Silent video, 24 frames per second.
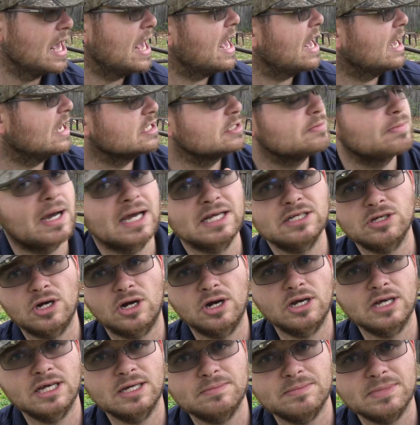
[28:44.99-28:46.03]
as my
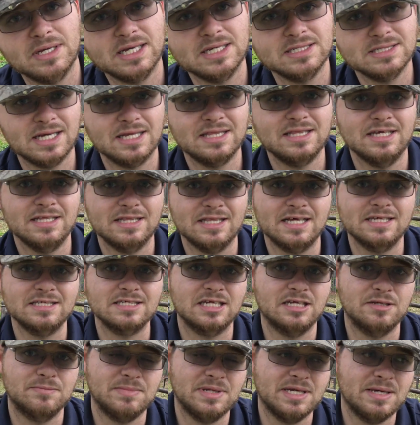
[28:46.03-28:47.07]
target because I think that's
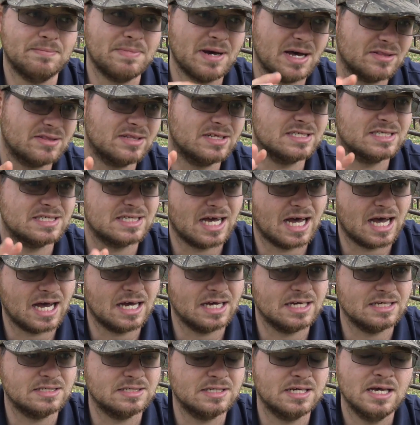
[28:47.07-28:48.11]
going to be about the
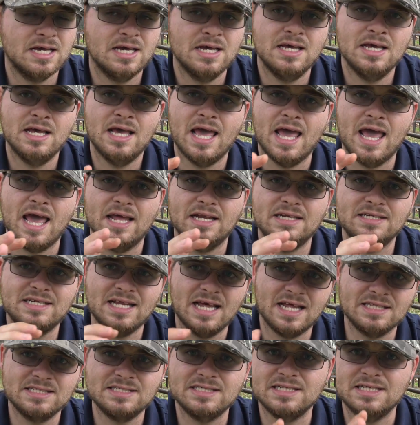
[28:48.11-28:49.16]
size and
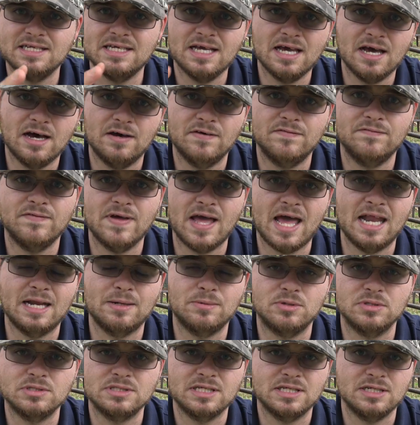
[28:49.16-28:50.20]
density of
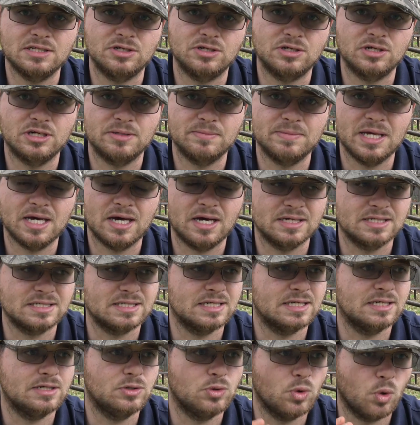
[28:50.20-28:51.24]
animals that you're going to be
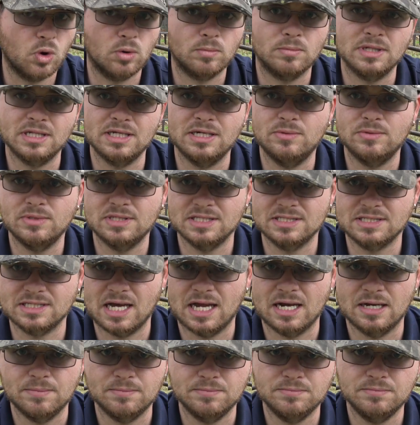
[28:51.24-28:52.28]
hunting normally with this
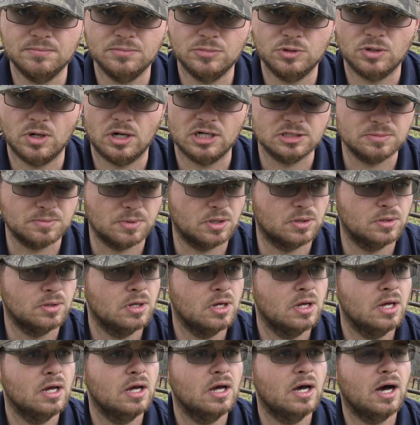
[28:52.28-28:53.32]
kind of crossbow.
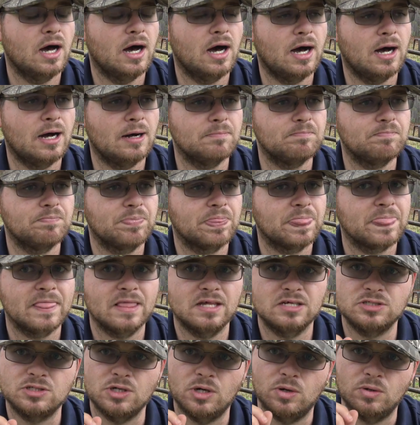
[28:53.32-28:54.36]
Um,
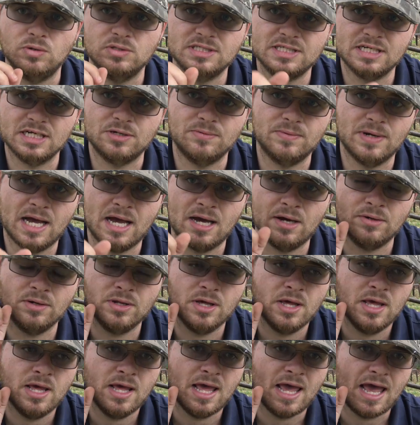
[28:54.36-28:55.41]
so stick around.
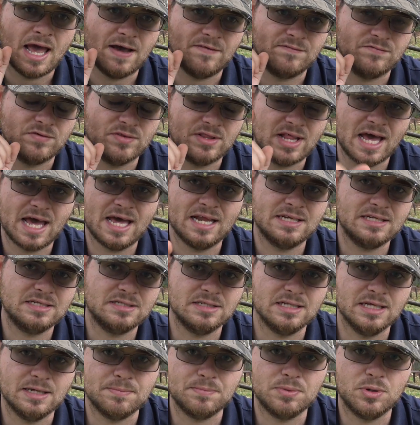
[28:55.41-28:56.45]
After that
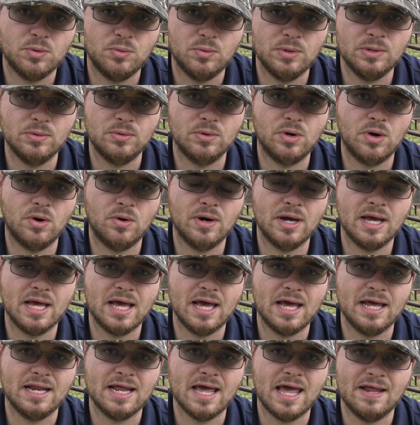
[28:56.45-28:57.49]
clip, we will go
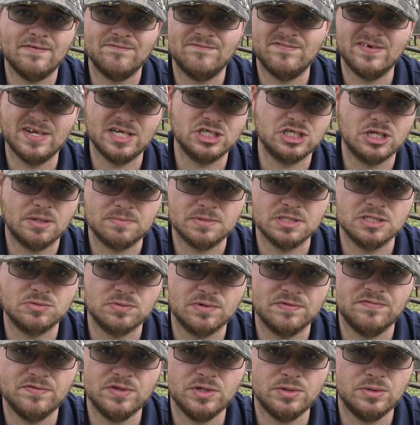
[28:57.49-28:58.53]
ahead and finish up this
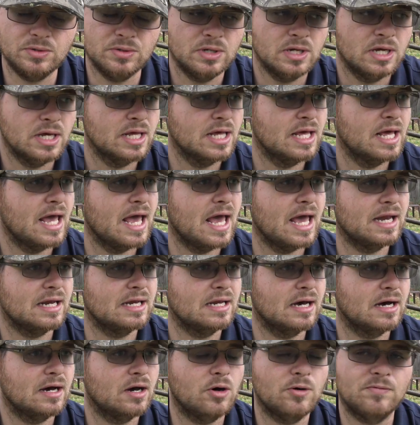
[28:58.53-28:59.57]
review,
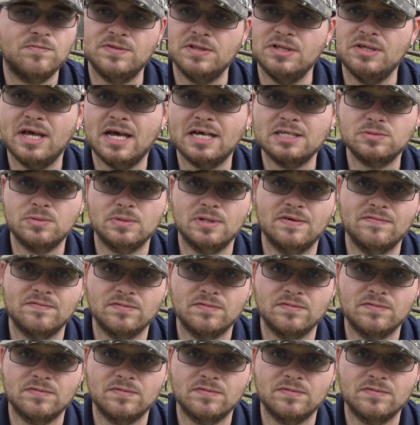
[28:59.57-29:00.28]
and uh, hopefully you guys will